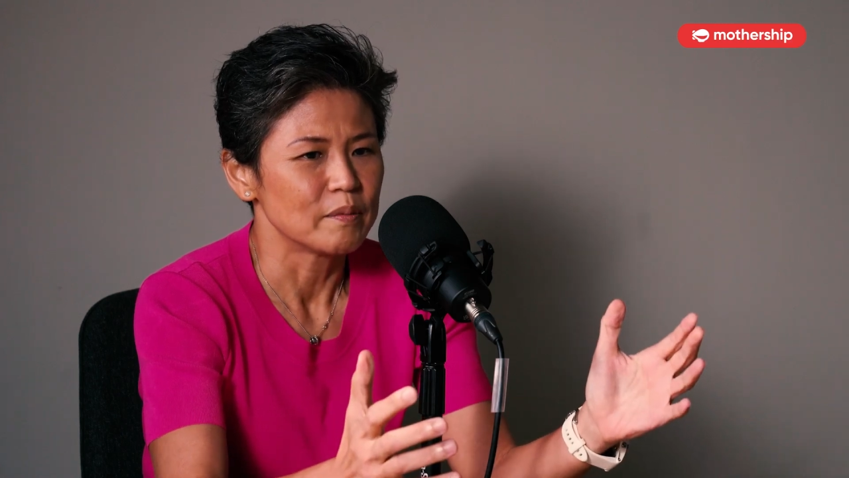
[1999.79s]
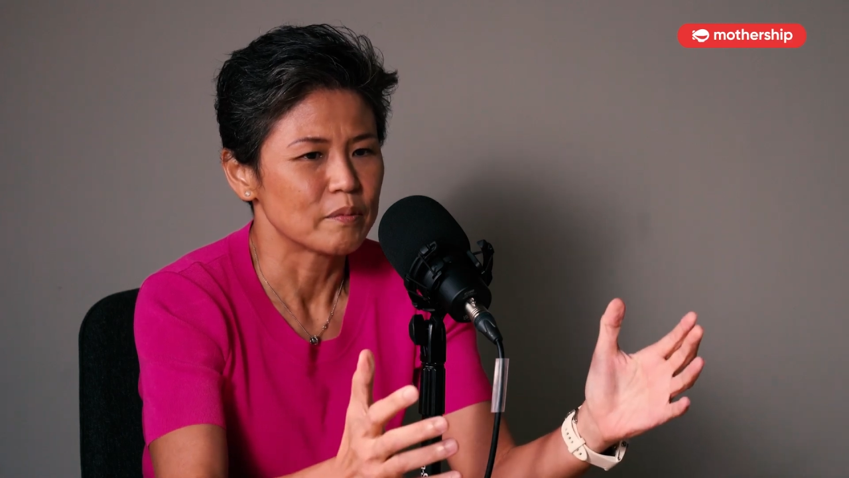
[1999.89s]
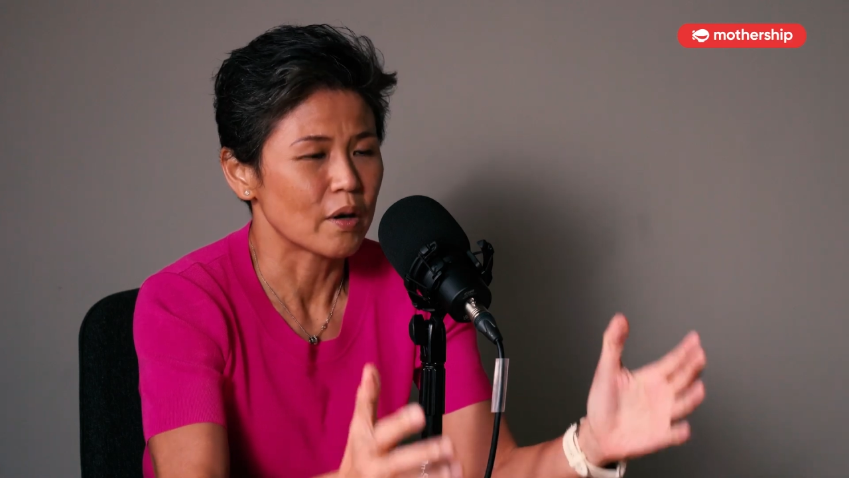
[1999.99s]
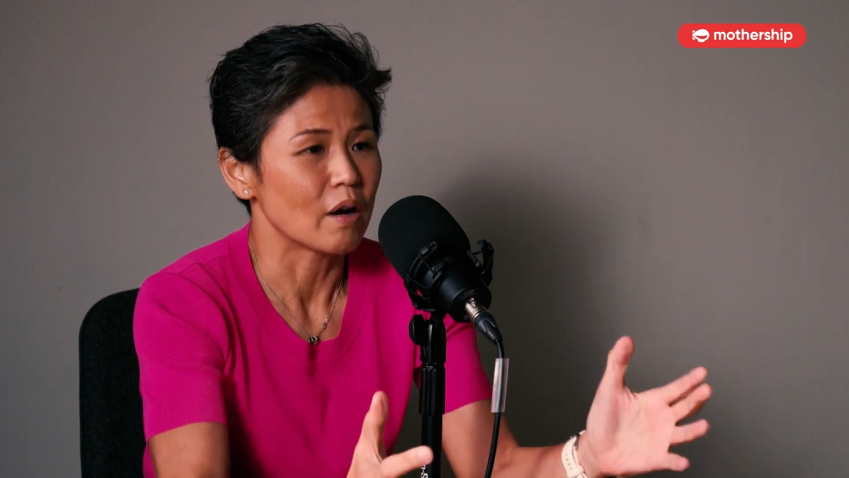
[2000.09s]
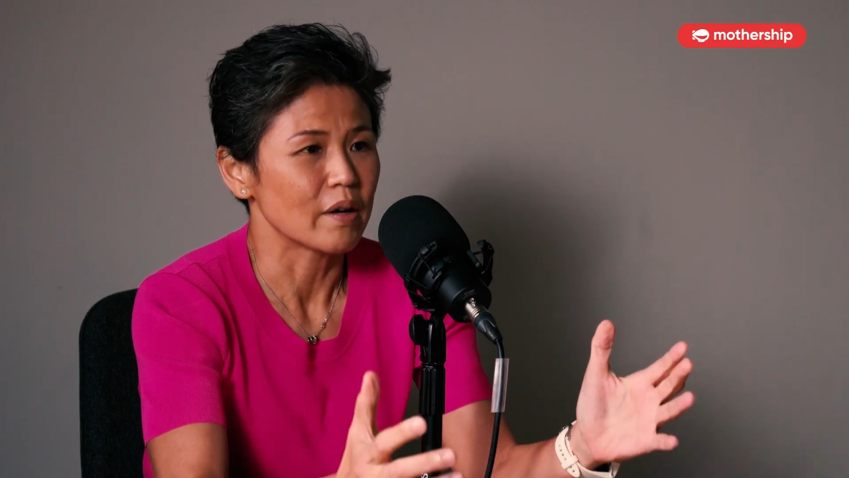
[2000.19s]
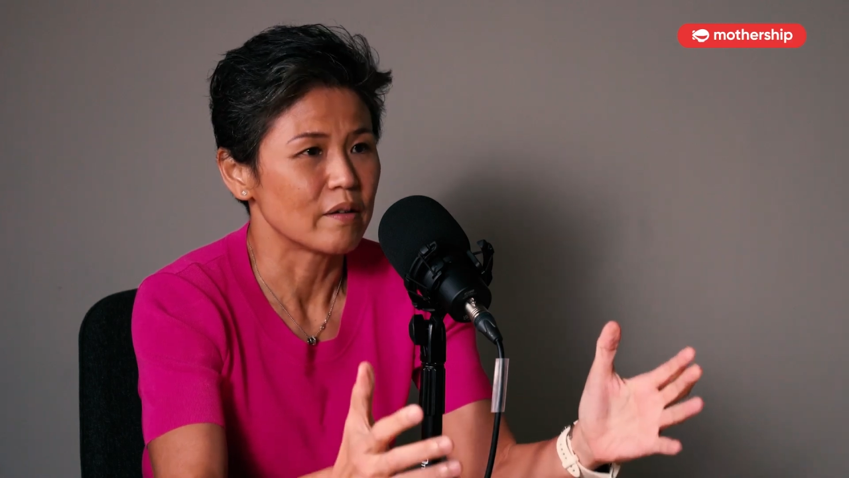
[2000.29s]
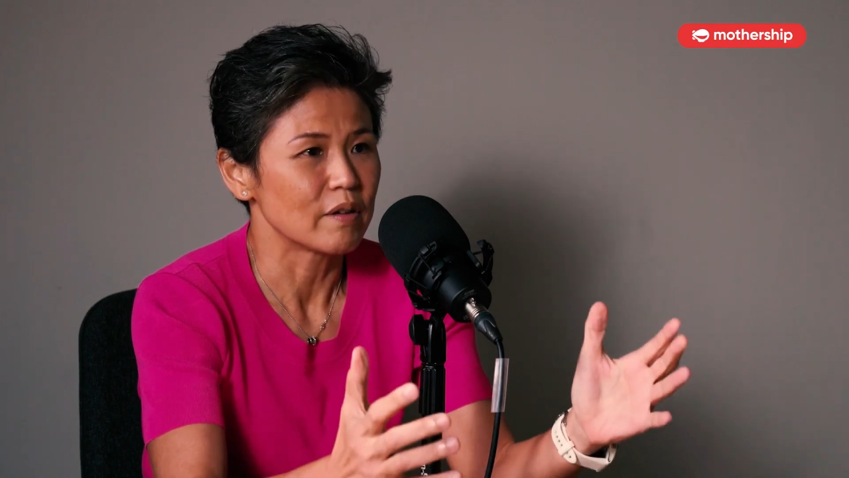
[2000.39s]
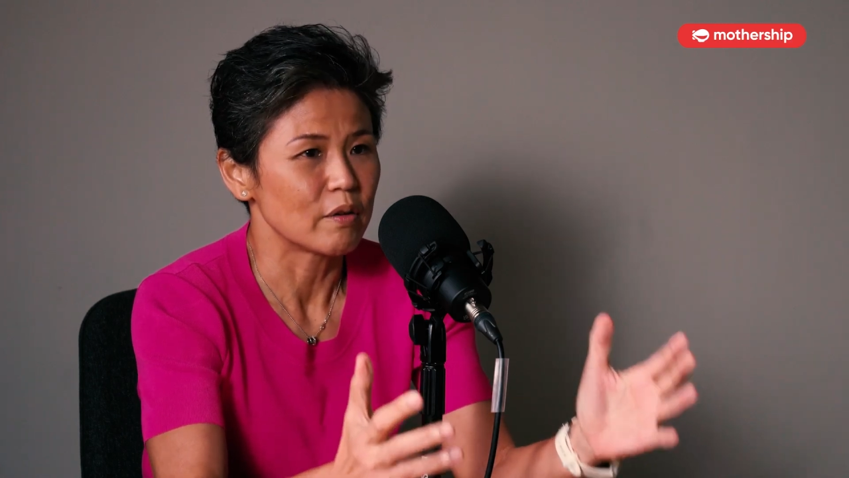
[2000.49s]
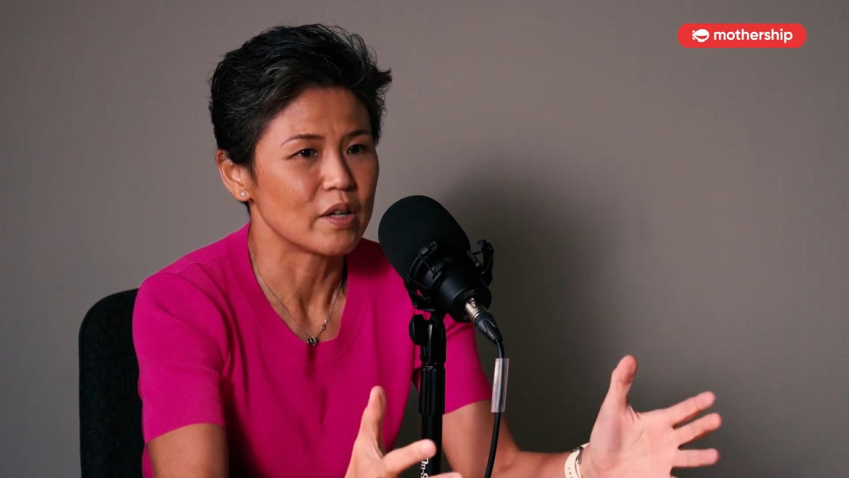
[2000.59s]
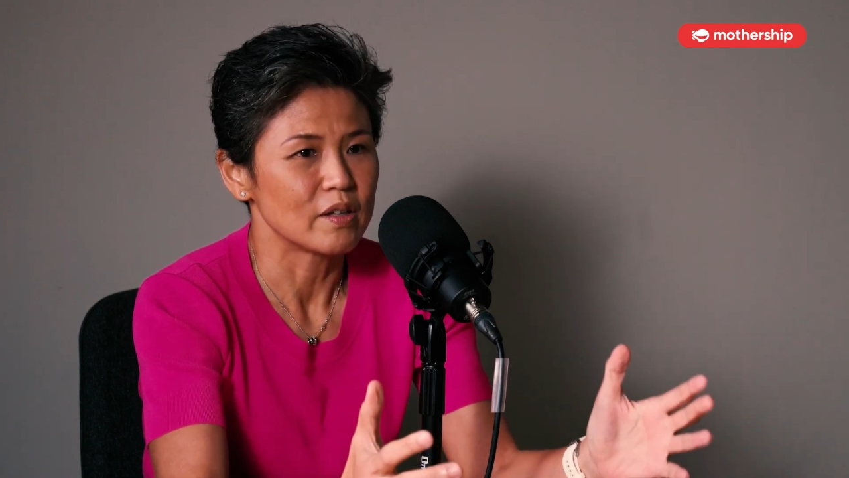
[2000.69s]
proud and
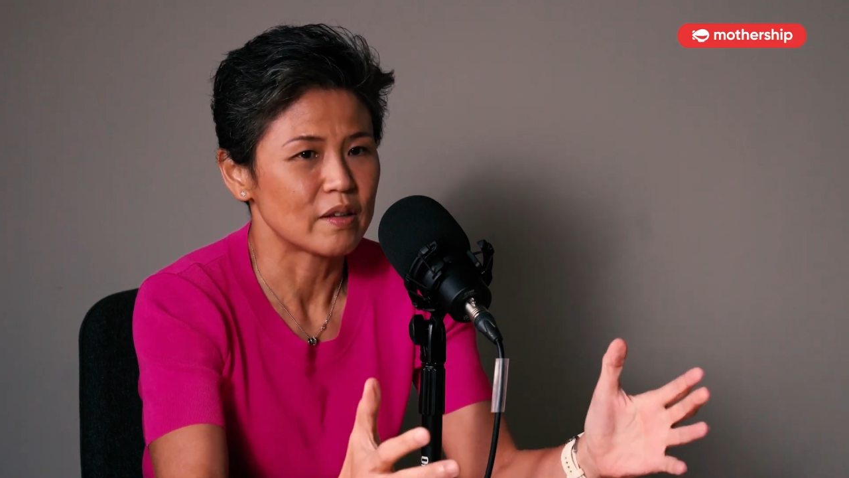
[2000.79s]
very